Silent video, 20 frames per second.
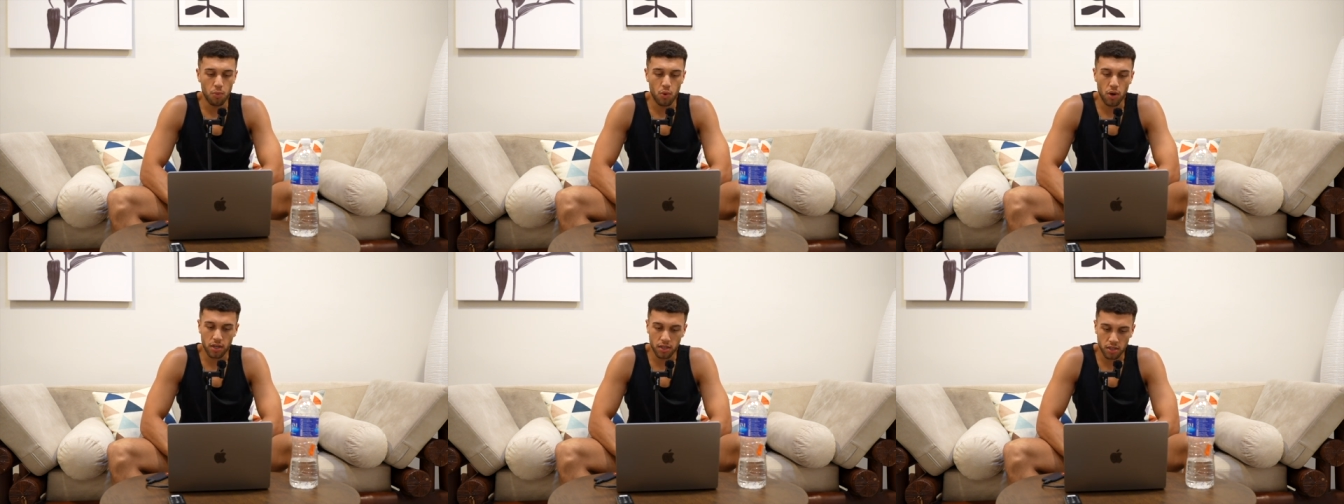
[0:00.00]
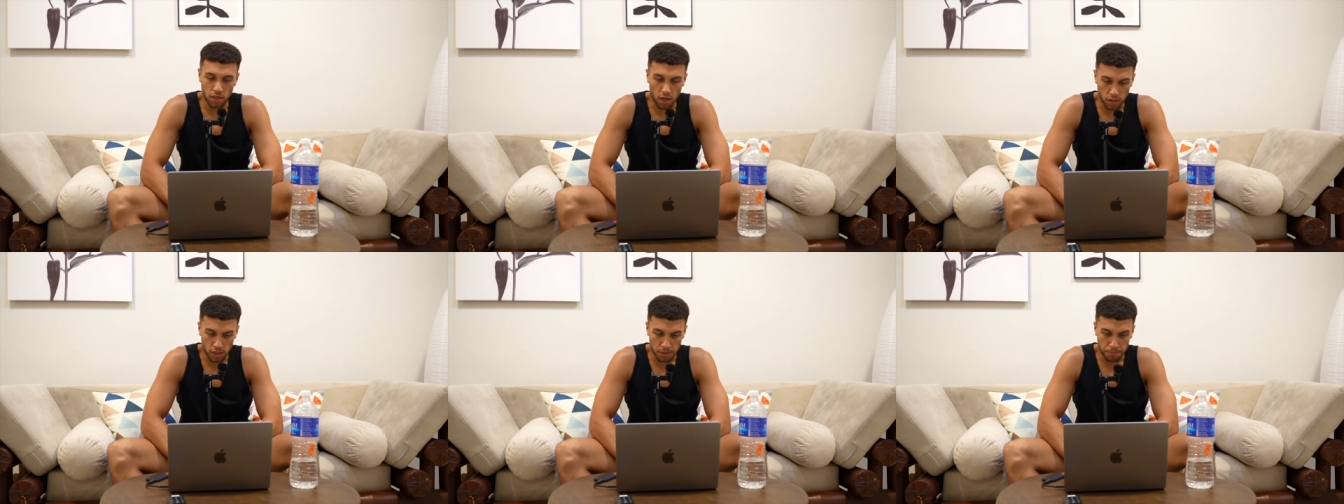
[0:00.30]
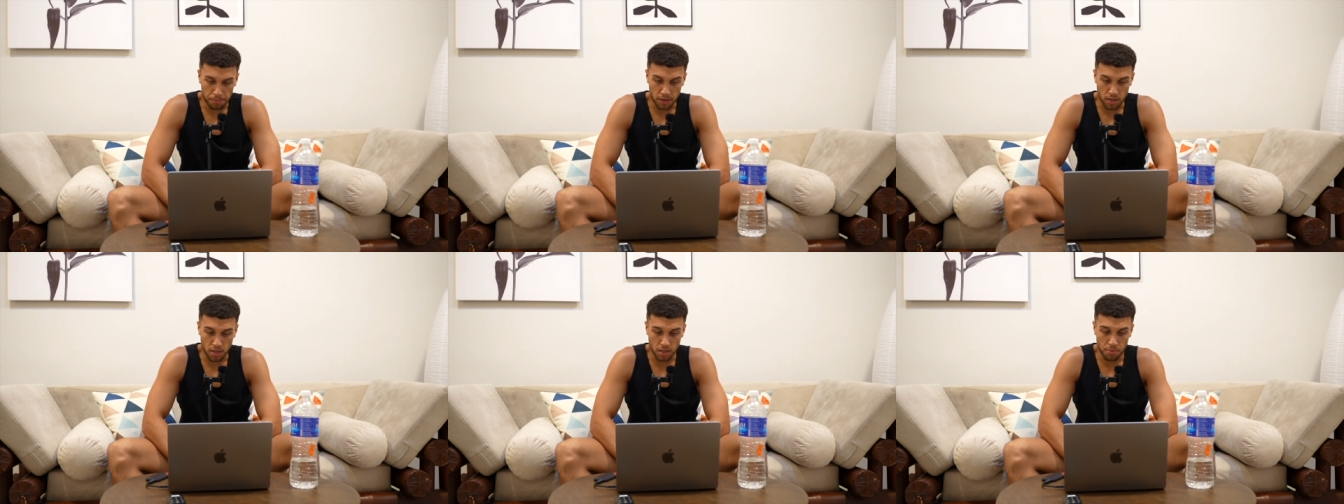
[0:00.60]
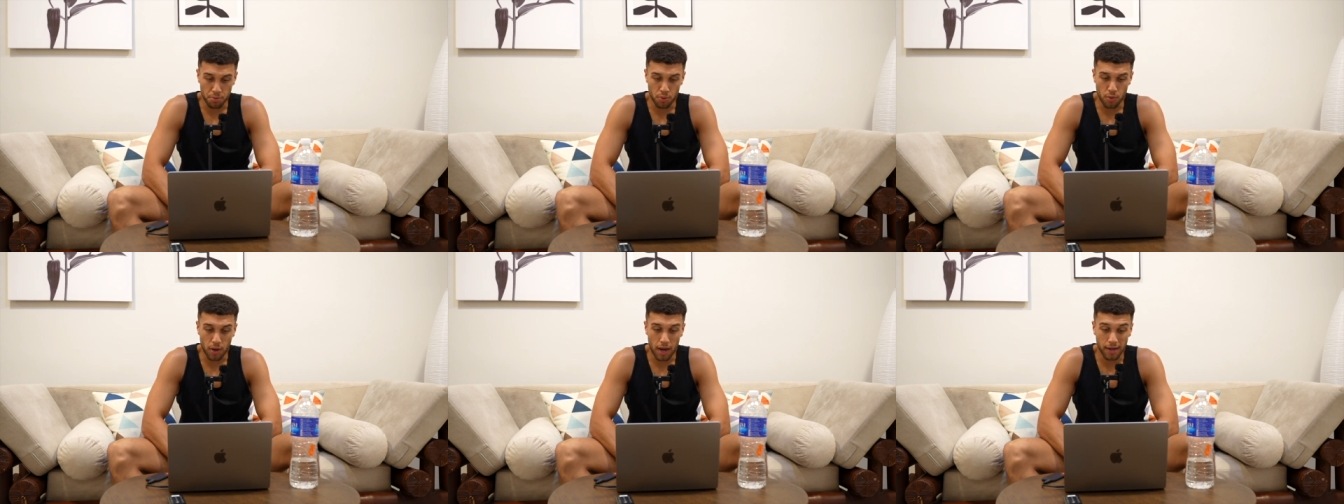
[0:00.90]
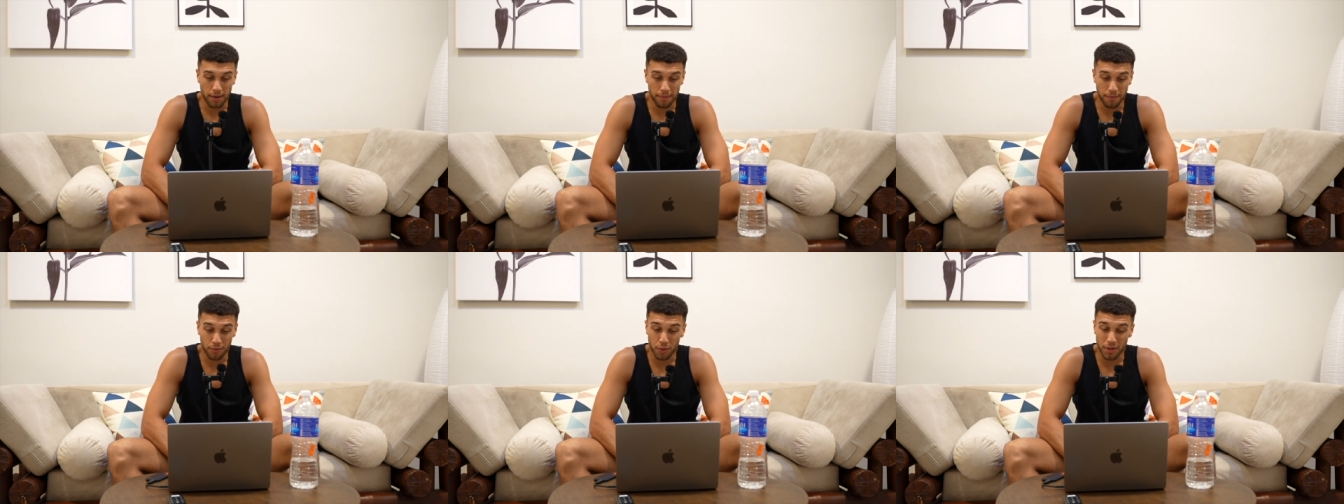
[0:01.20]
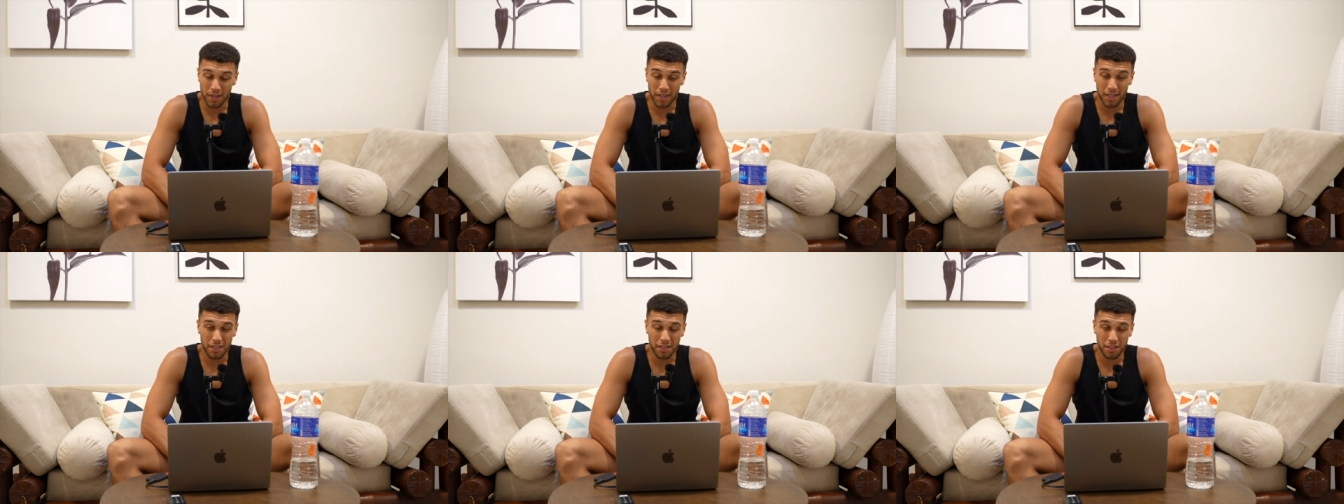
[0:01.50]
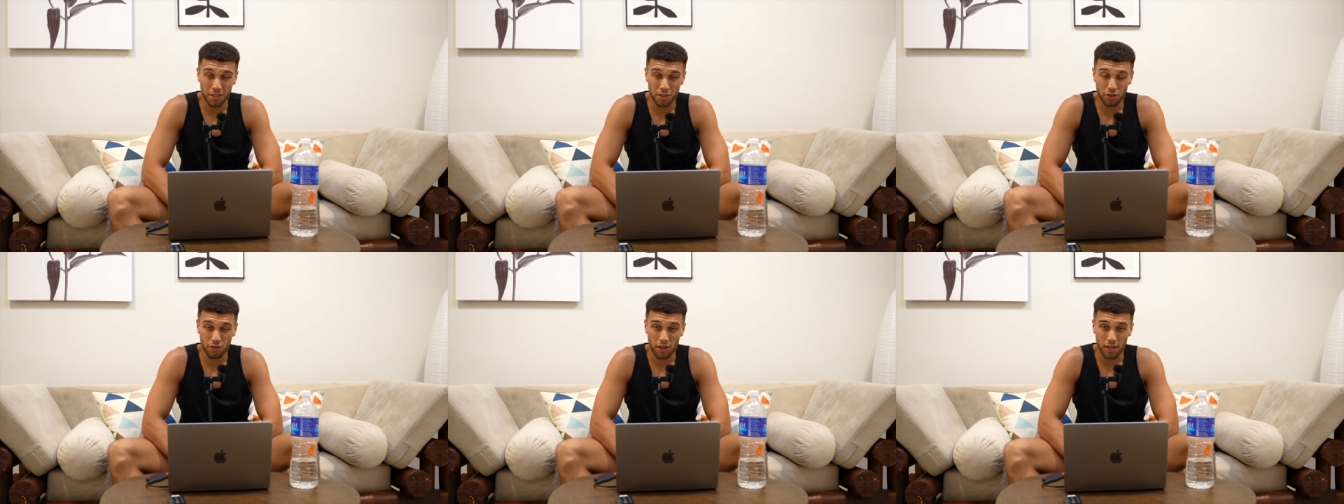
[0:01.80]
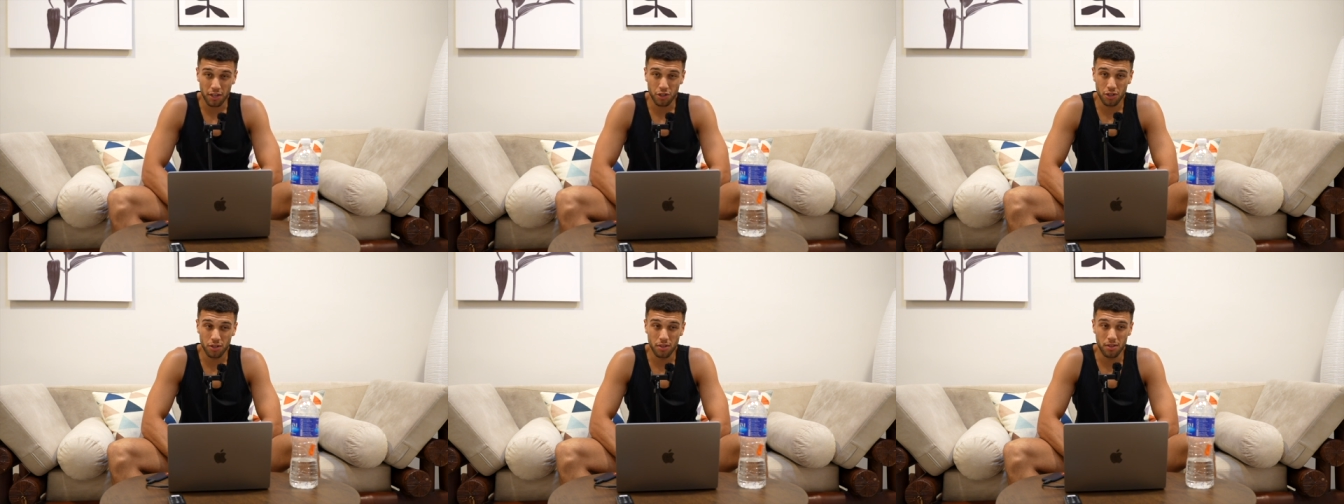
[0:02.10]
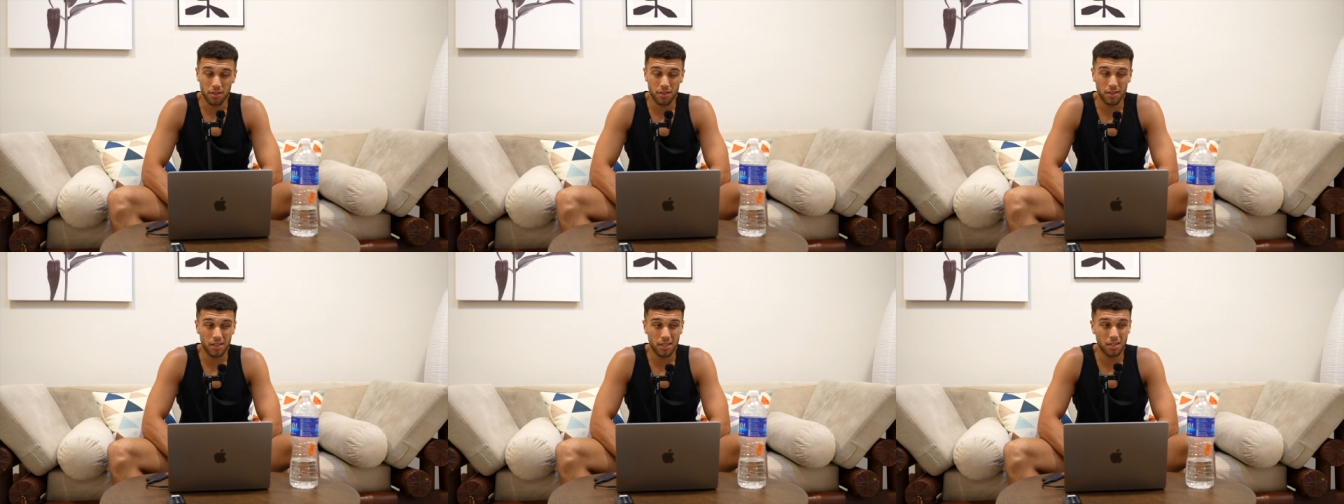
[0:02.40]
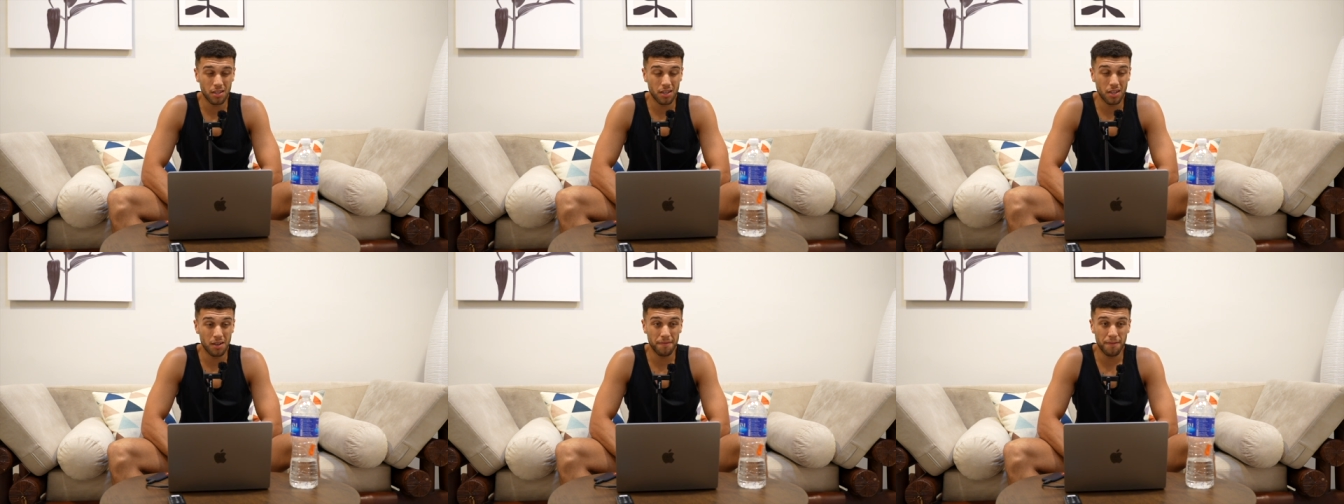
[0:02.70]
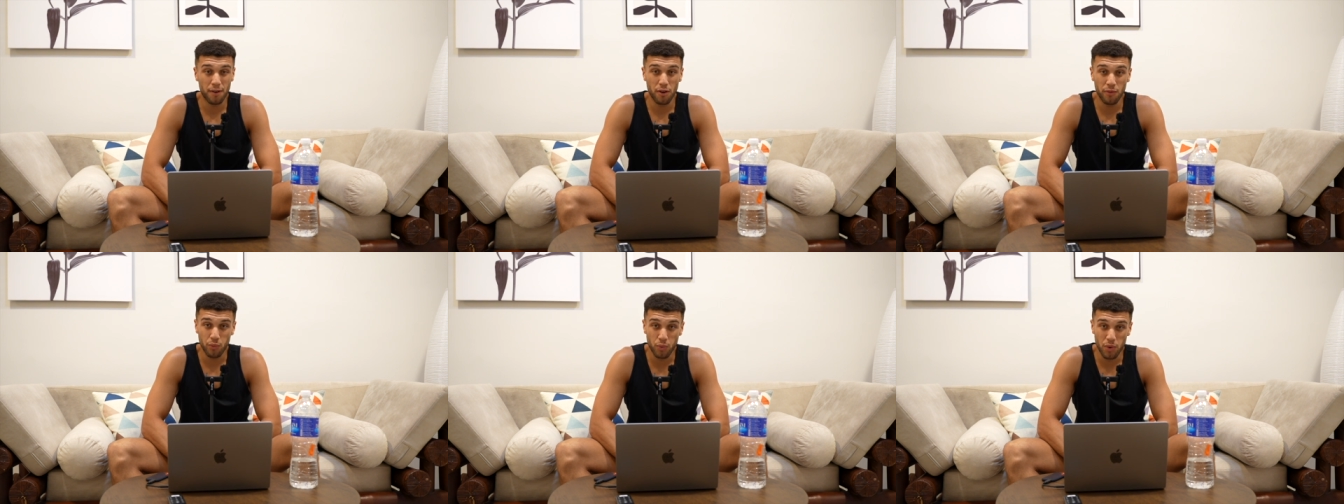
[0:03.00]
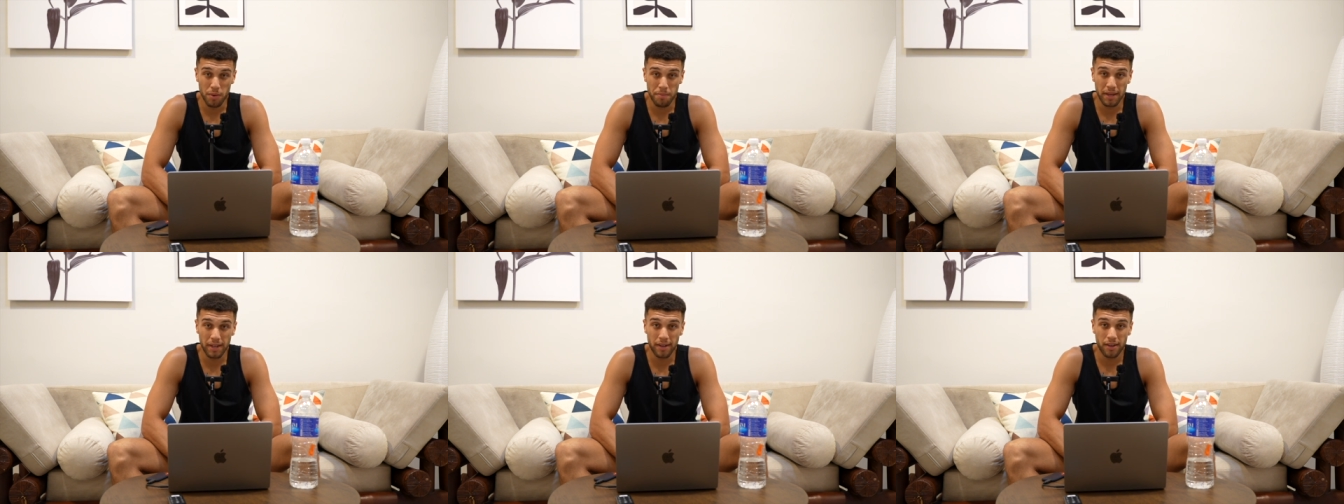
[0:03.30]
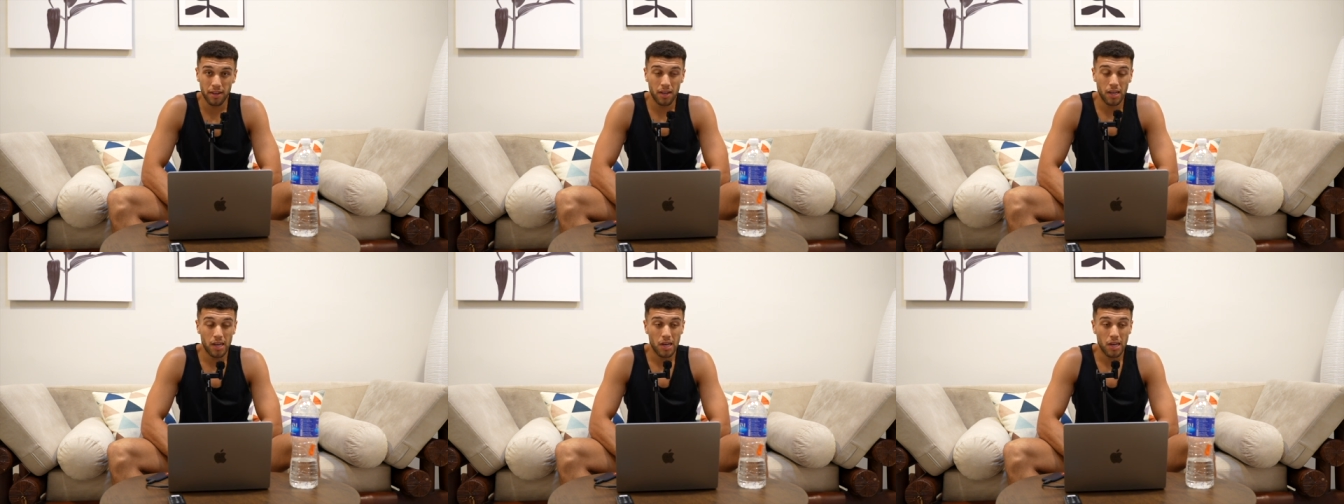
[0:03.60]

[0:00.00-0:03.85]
work as hard as possible and avoid any distractions. This can involve women.